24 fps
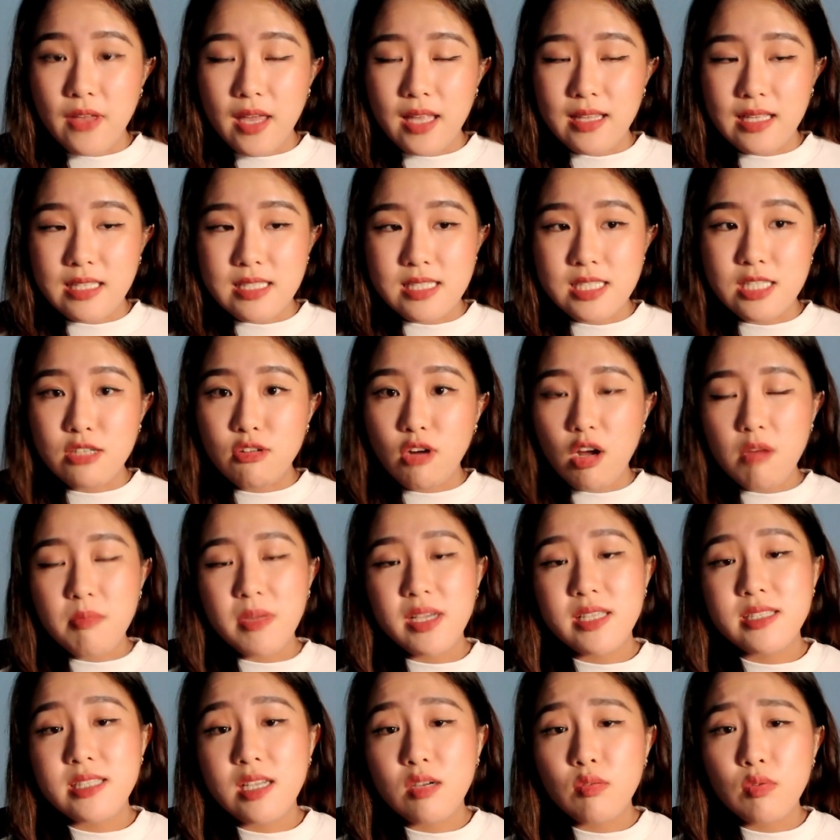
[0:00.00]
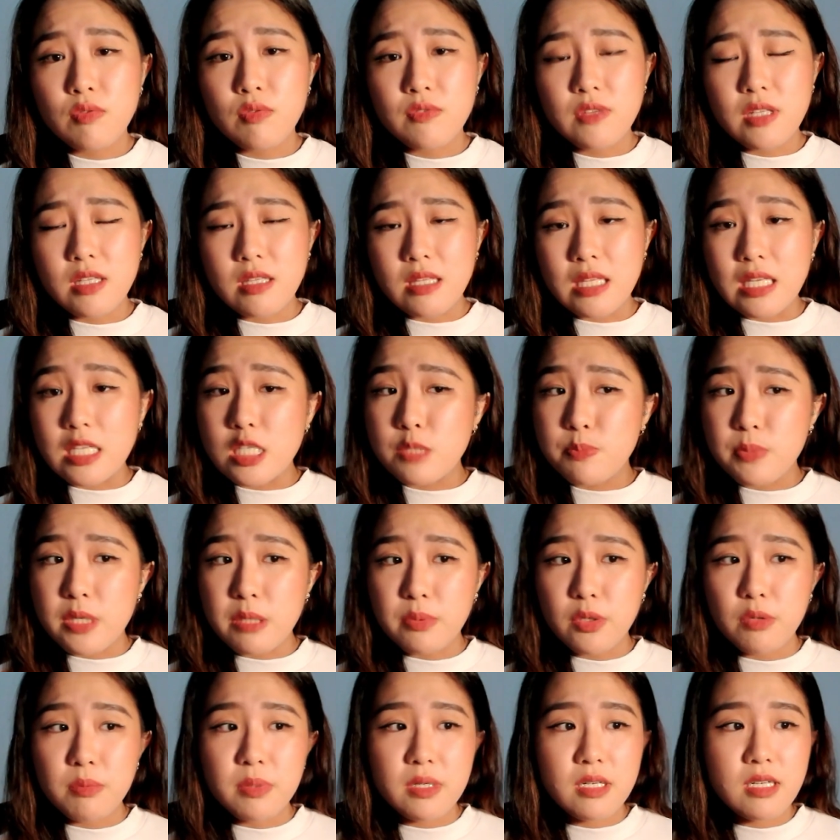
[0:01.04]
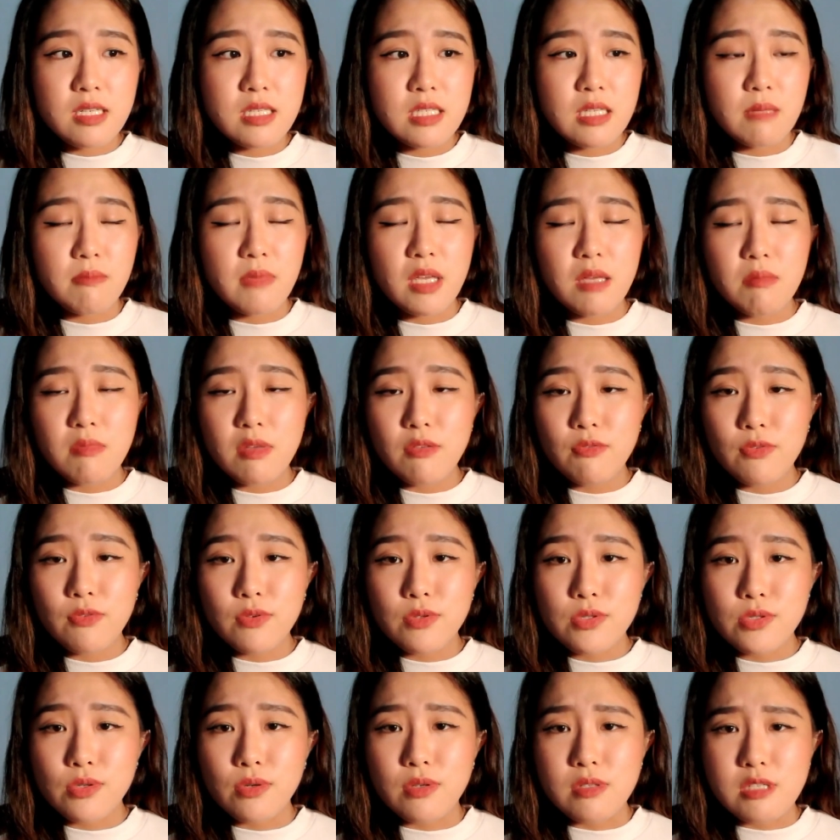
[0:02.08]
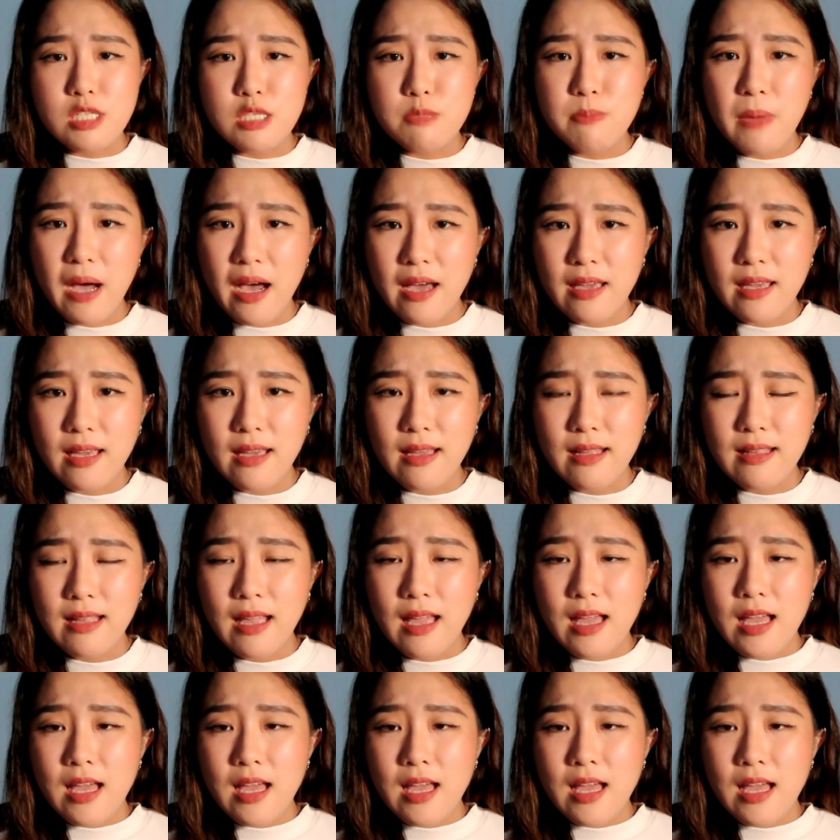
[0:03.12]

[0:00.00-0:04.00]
And I surround myself with these people because they make me feel so inspired